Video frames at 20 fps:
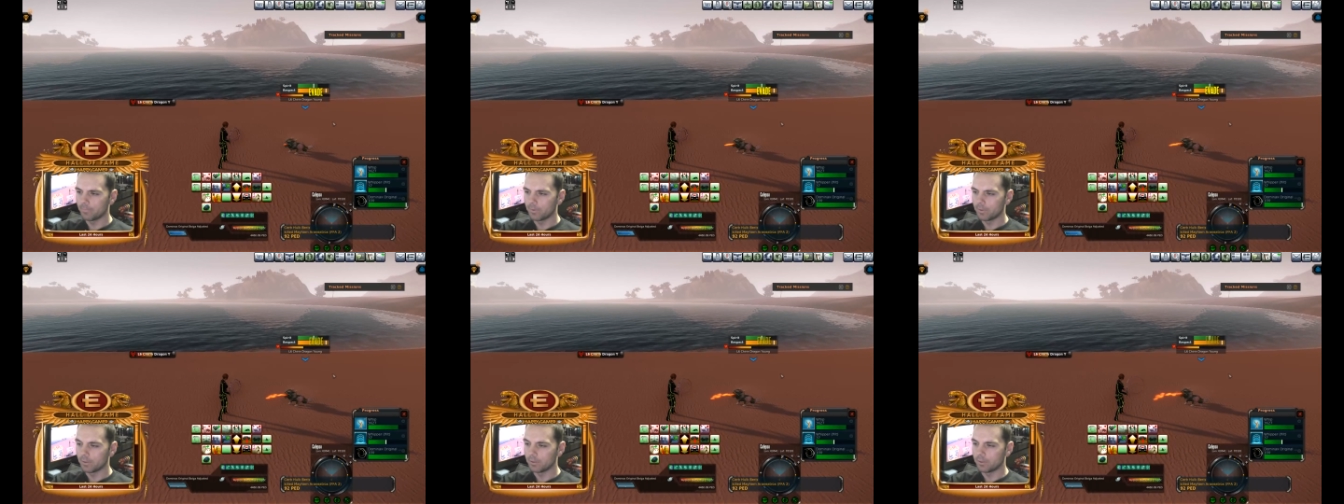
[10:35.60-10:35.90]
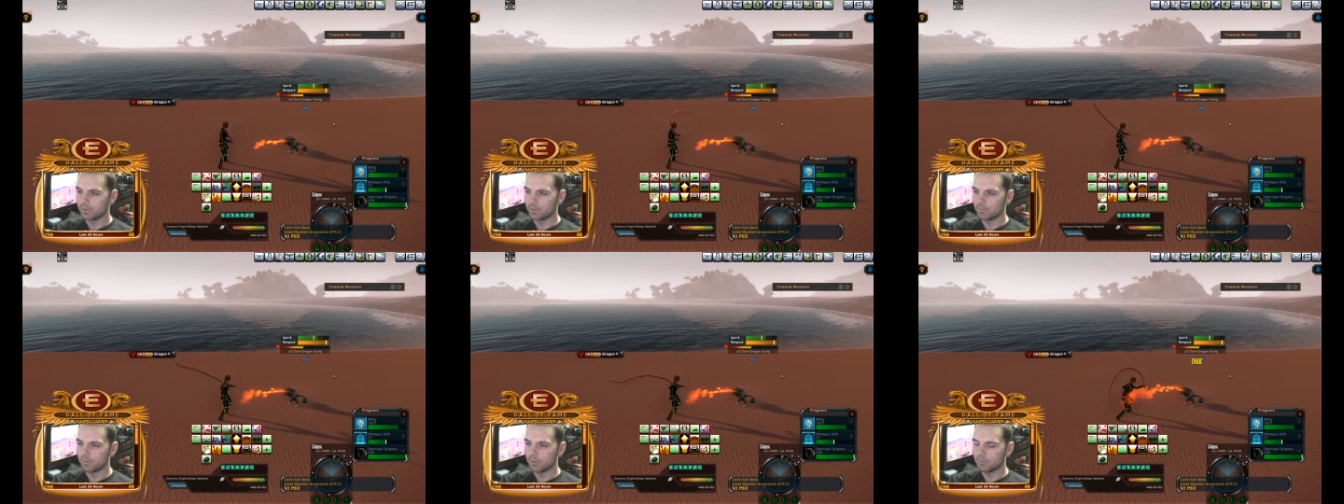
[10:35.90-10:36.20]
And
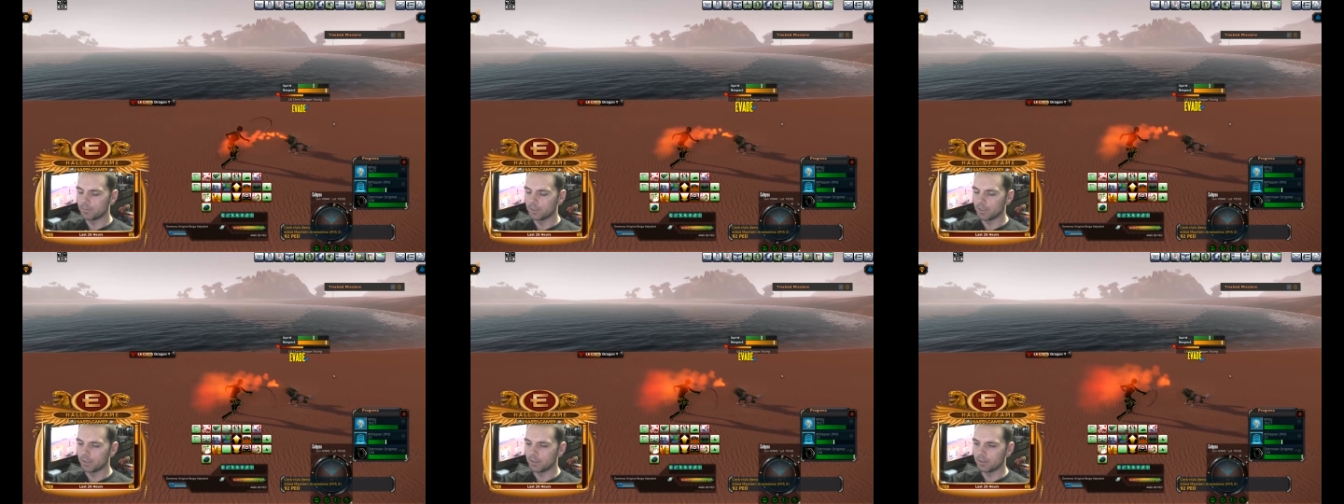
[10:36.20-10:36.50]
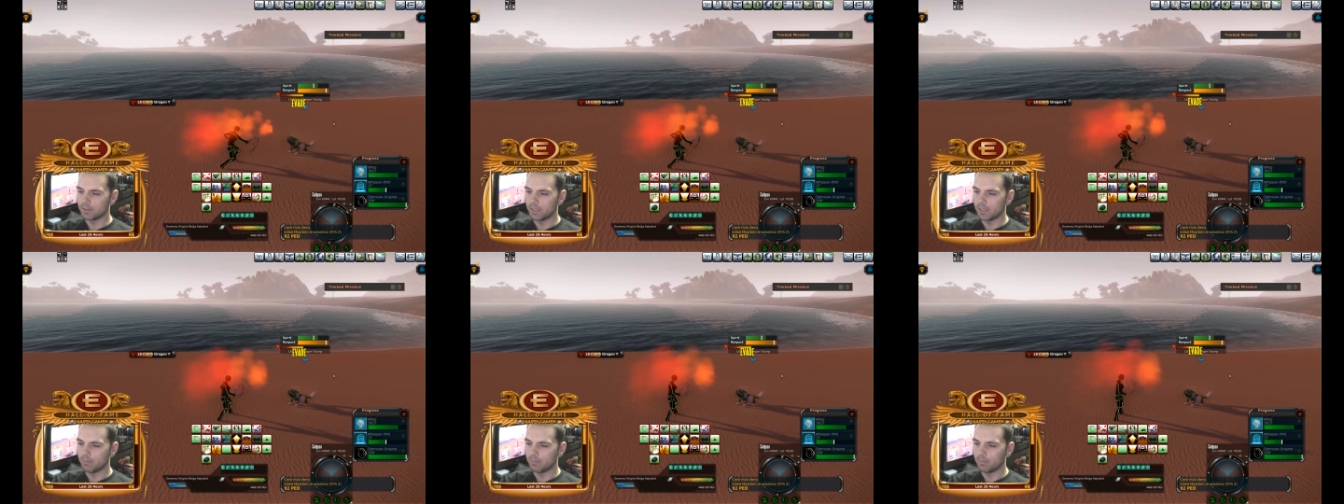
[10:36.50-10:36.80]
sometimes I can
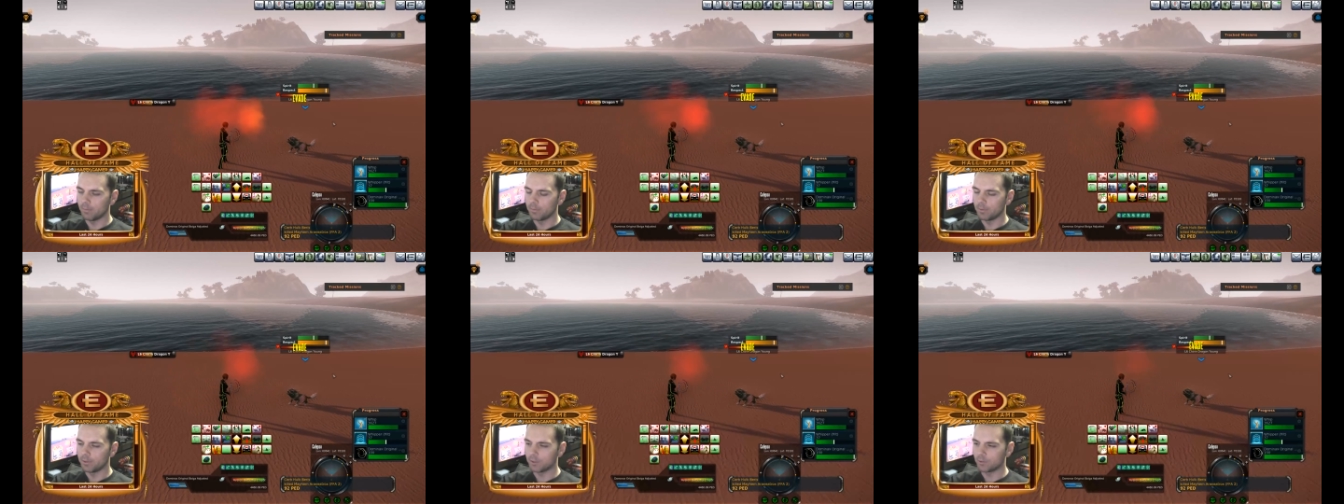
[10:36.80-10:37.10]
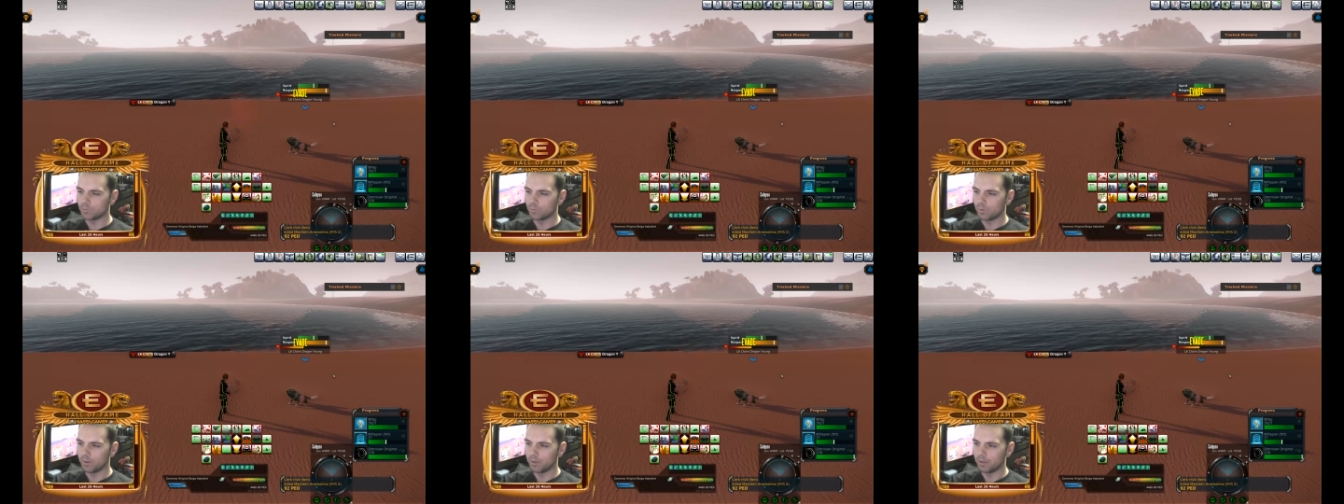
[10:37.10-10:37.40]
tame him in
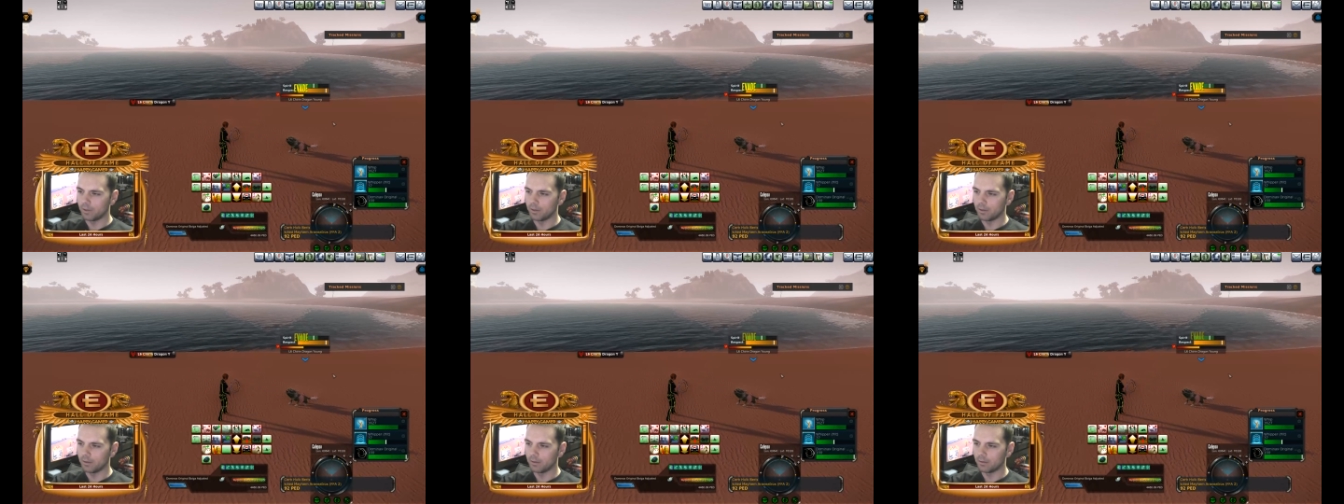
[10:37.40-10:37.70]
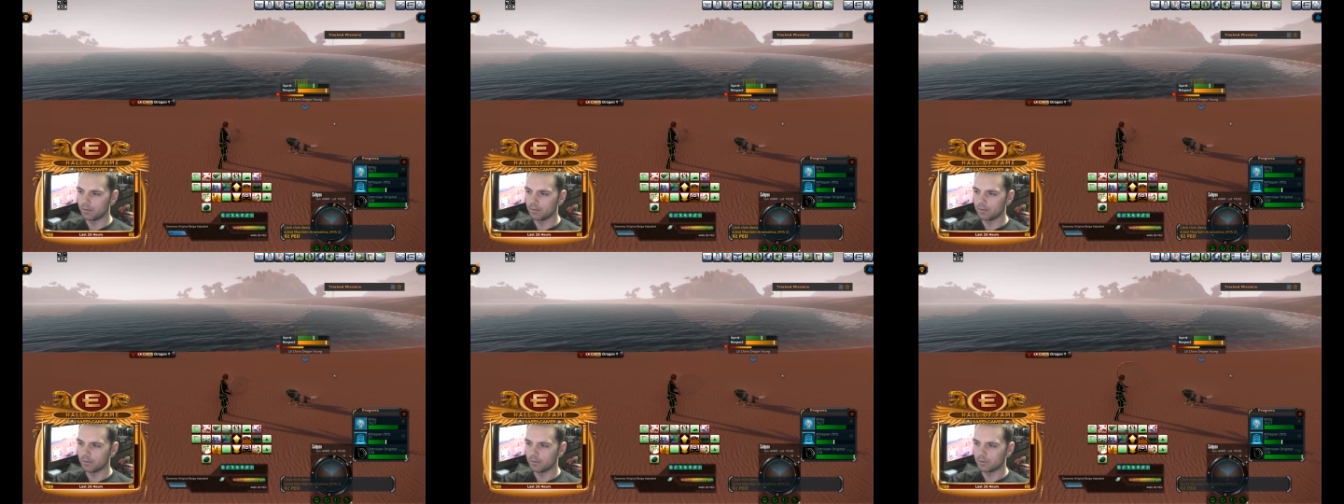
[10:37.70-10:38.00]
just one hit.
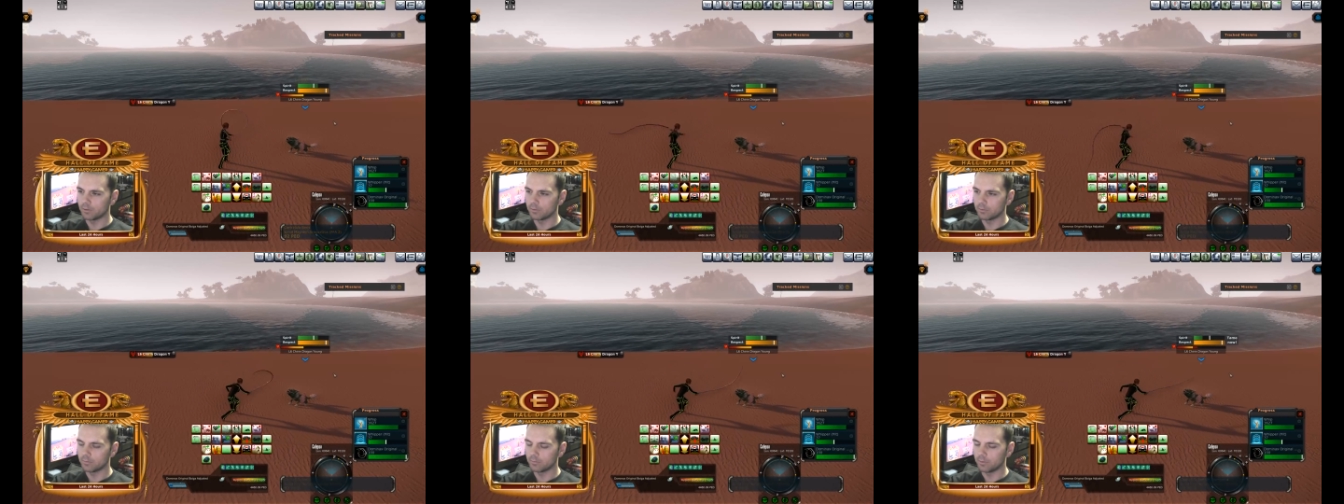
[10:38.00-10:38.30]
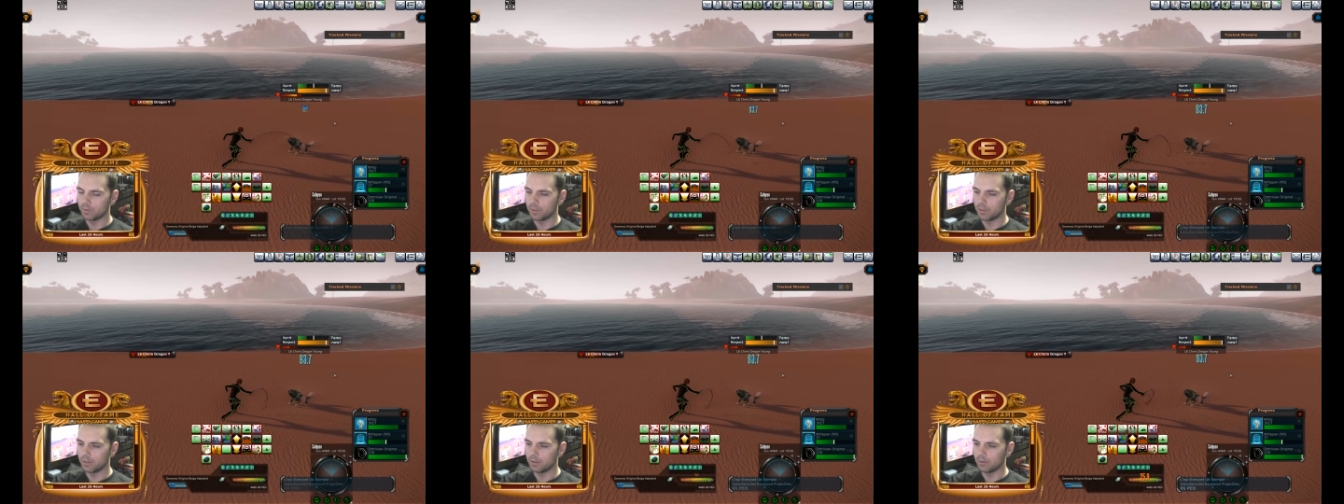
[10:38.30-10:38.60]
That's
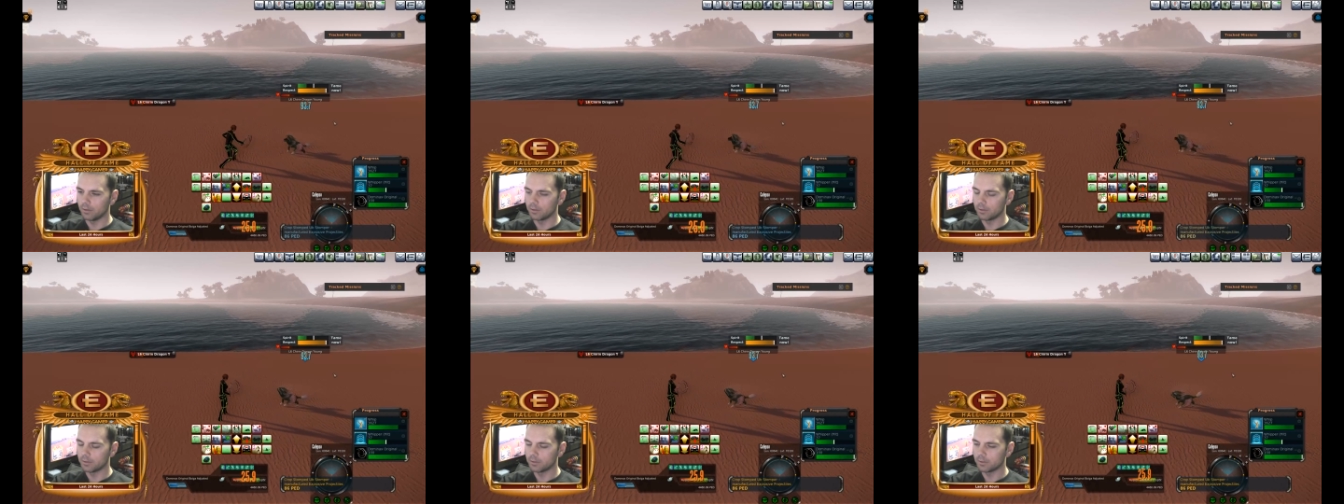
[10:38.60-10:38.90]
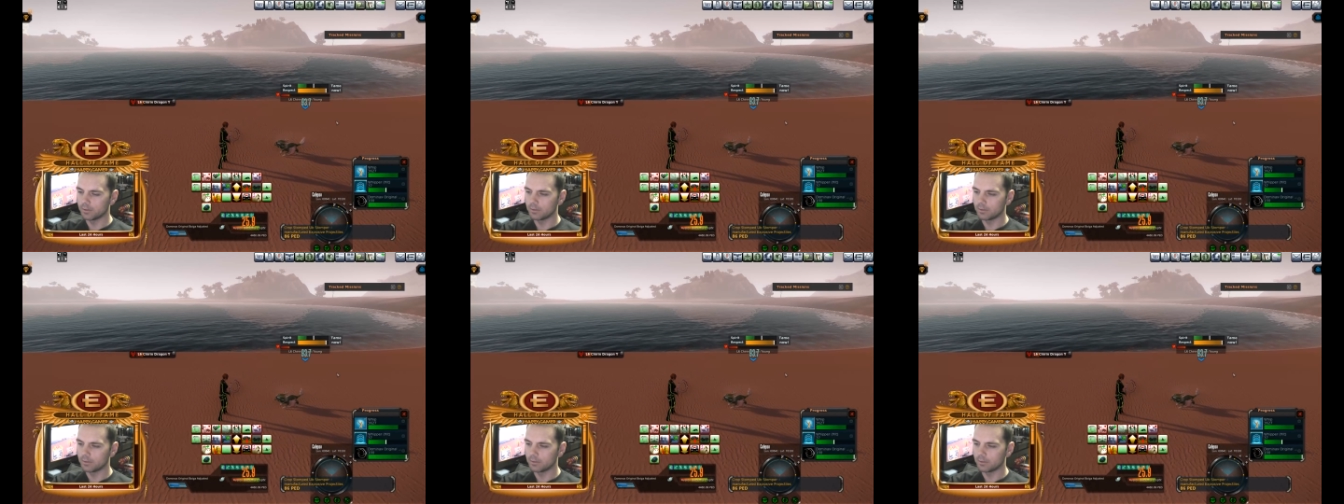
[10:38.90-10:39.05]
ridiculous.